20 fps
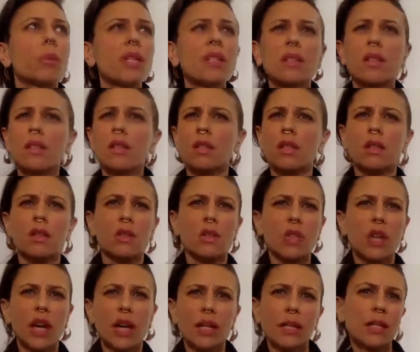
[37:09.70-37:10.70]

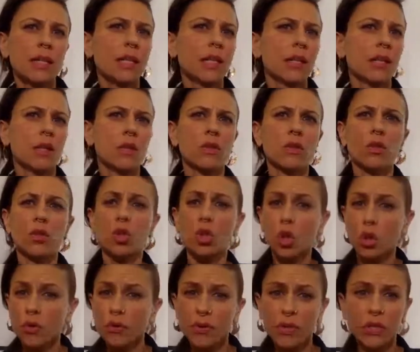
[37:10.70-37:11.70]
Businesses, ideas,
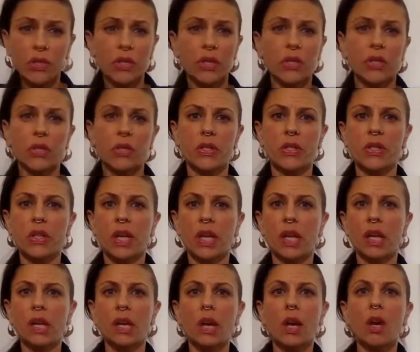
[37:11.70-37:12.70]
services,
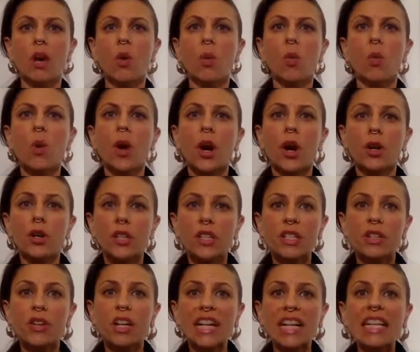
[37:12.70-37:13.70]

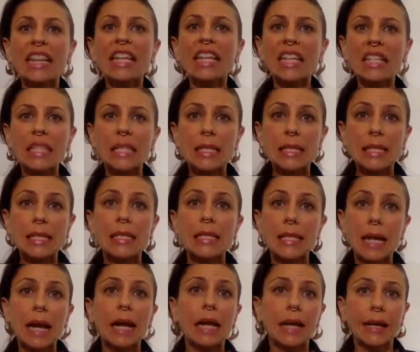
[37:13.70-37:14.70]
is there anything that's still
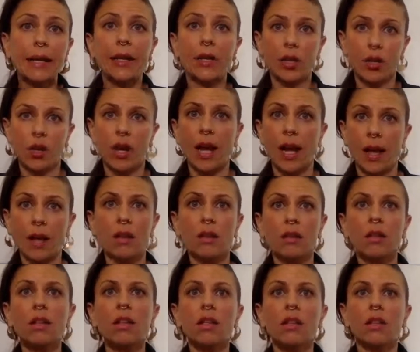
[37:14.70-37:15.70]
stuck in your head
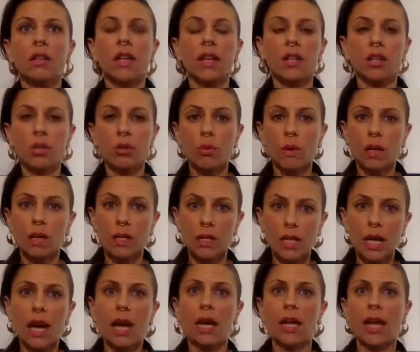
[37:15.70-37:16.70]
that you
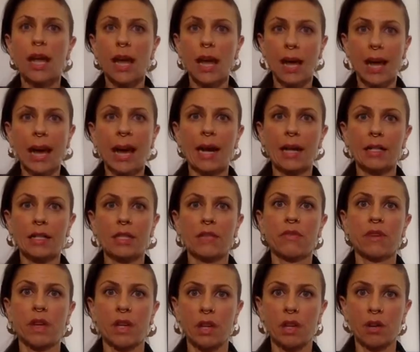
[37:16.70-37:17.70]
are not
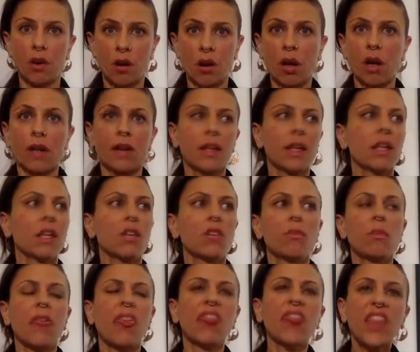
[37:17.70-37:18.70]
activating on? Like
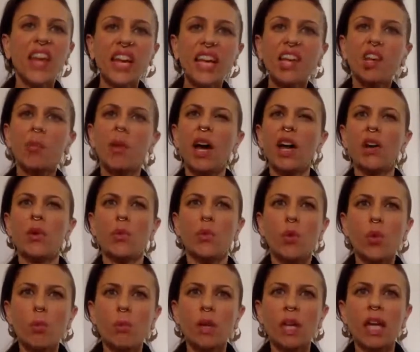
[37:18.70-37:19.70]
you've been thinking about
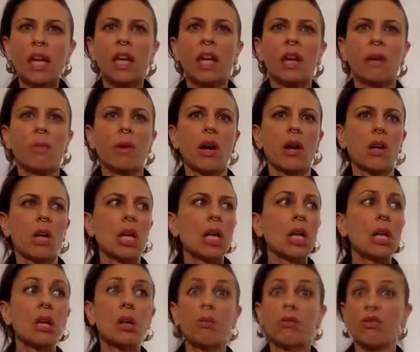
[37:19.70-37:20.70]
it, ruminating about it
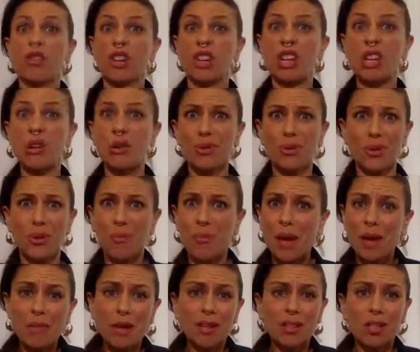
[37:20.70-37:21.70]
for years, or
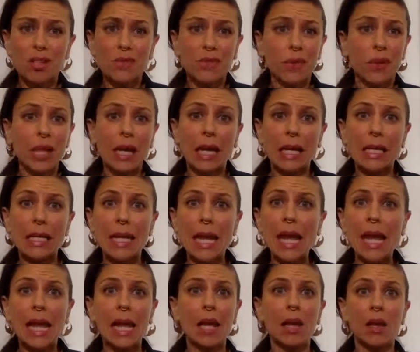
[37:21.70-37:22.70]
maybe just for like a
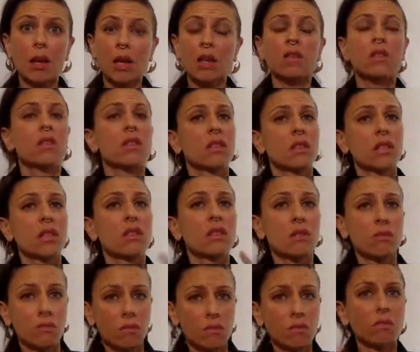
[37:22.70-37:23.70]
day, because
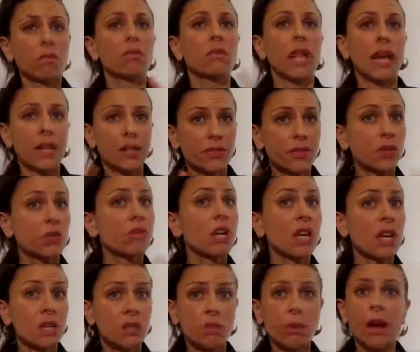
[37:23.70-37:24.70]
these last few
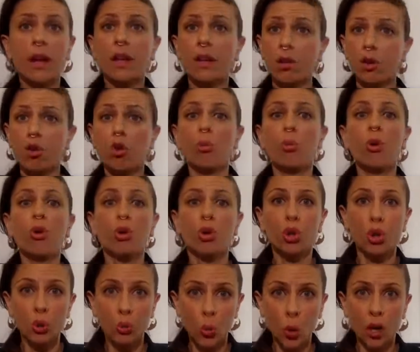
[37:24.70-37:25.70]
days, right, you
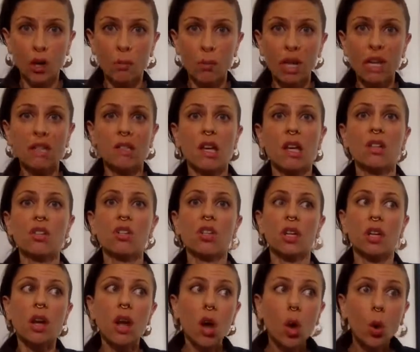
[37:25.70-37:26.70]
want to pay
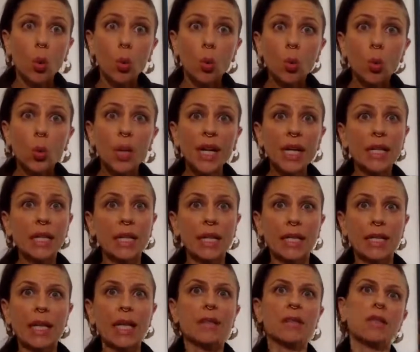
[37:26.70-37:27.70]
attention really
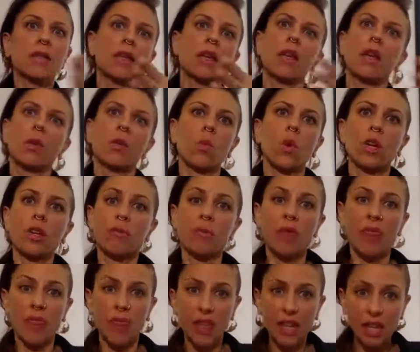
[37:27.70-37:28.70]
intensely in what you've
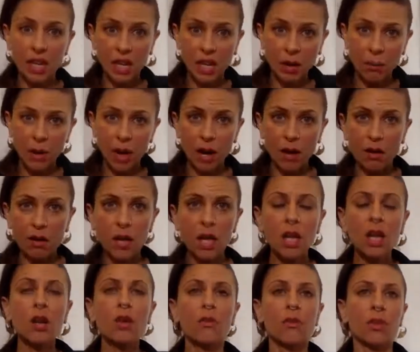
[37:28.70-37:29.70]
been thinking about
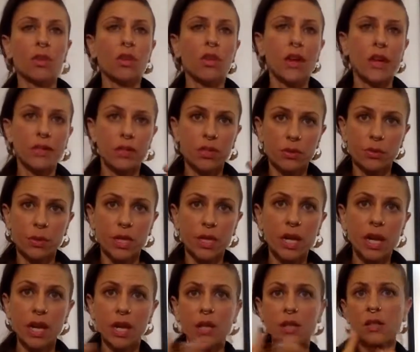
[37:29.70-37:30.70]
for the last 3
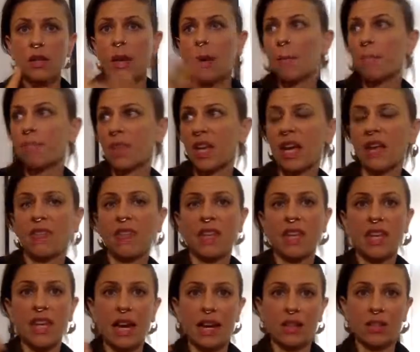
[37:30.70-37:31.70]
days and
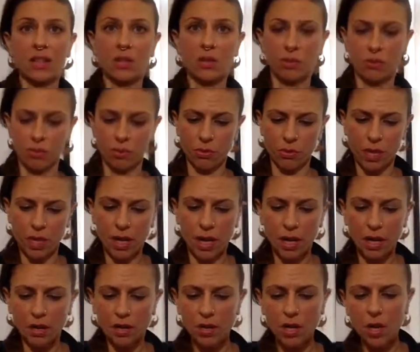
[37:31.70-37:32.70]
the next 3
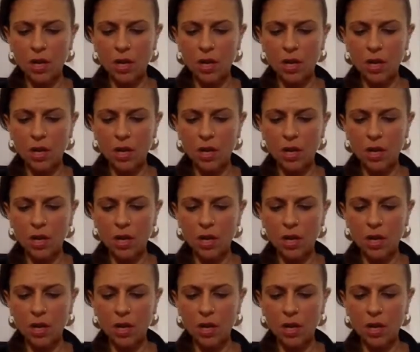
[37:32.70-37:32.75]
days.